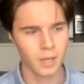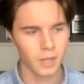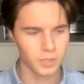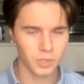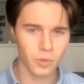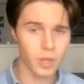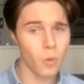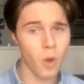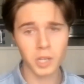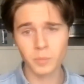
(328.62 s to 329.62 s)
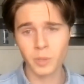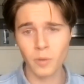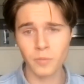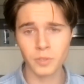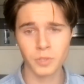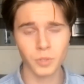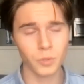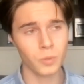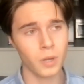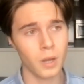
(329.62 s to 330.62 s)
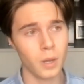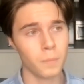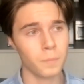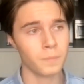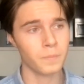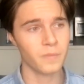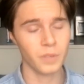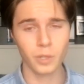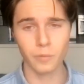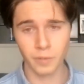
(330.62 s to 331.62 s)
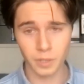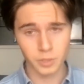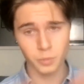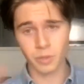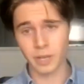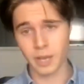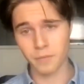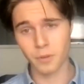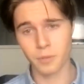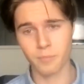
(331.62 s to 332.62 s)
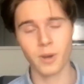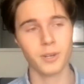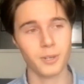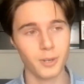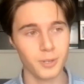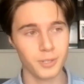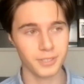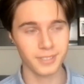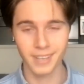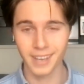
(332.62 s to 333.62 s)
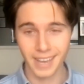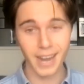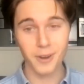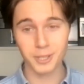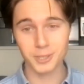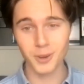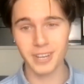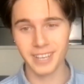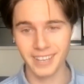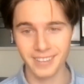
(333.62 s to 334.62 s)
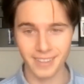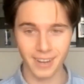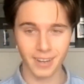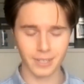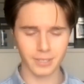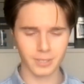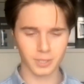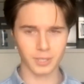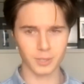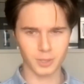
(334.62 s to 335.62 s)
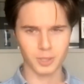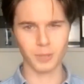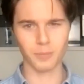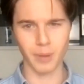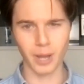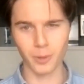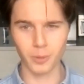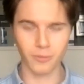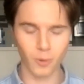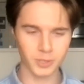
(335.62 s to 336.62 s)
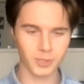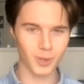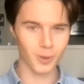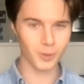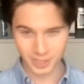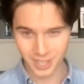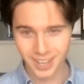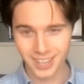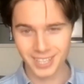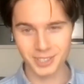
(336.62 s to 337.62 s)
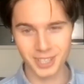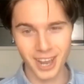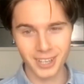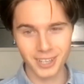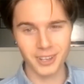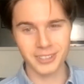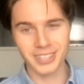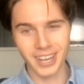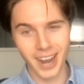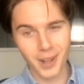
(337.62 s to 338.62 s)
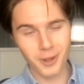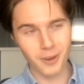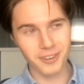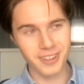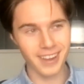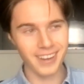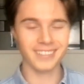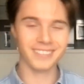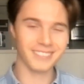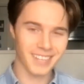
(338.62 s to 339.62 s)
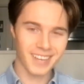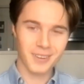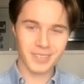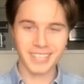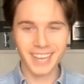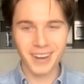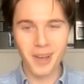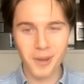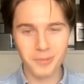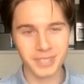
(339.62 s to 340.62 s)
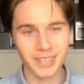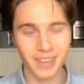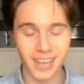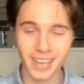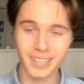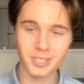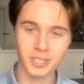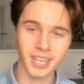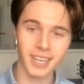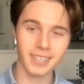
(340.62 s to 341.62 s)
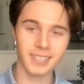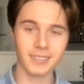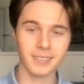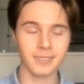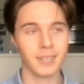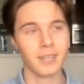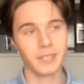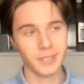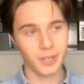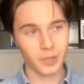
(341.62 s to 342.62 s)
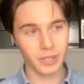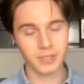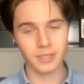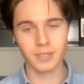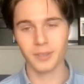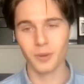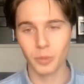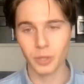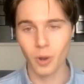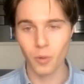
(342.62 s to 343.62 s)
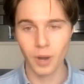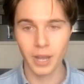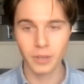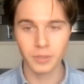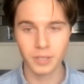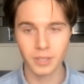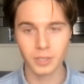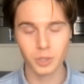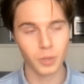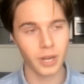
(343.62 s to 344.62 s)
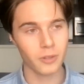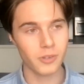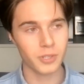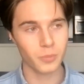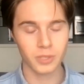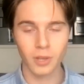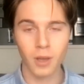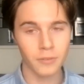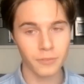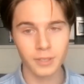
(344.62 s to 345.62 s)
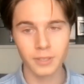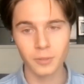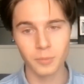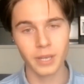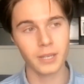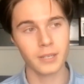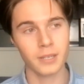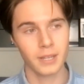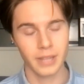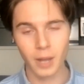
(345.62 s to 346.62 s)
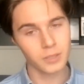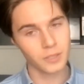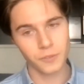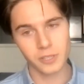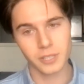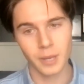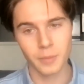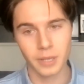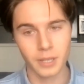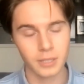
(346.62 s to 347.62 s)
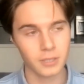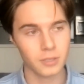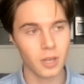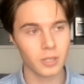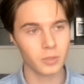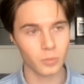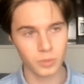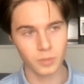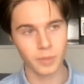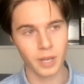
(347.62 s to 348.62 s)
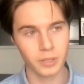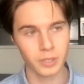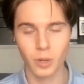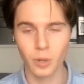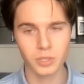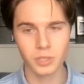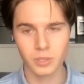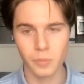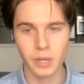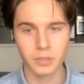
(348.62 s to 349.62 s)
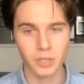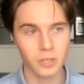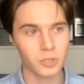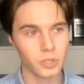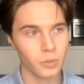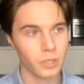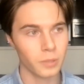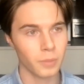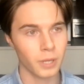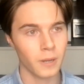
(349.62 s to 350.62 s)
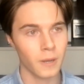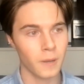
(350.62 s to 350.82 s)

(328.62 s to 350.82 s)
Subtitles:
So they walked me over to Video Village where they have all the monitors, and Eric's already in there, and he just in his deep bellowy voice he goes, "Is that young Cal over there?" And we get up, we give a handshake, and you know, we go around the trailers and we talk for a little bit. That was the first time I got to talk to him. Was about, you know, it's just about done shooting, but